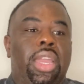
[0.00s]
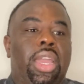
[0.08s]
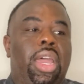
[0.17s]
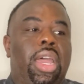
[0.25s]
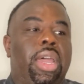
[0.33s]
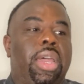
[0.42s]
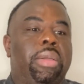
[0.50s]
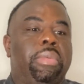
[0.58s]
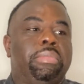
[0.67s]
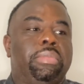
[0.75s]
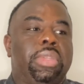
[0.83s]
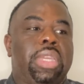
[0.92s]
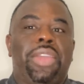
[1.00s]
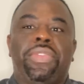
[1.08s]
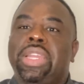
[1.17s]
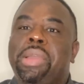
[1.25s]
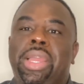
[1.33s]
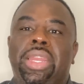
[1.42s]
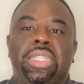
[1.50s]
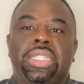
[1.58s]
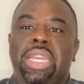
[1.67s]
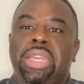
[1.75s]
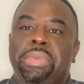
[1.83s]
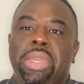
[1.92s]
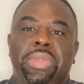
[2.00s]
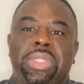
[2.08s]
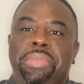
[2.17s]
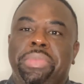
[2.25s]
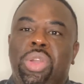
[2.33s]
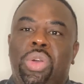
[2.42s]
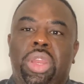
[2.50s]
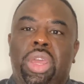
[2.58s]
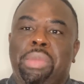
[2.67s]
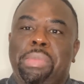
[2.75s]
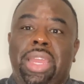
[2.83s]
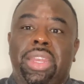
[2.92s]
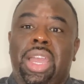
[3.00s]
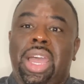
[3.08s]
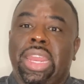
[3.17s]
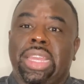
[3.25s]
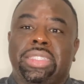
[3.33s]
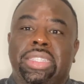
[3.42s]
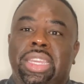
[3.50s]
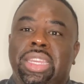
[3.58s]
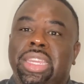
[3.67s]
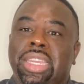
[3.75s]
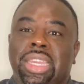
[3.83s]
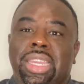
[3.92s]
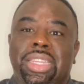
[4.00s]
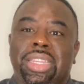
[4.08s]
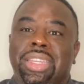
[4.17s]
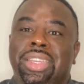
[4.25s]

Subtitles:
Every time I looked up, it was something going on about Don at CNN.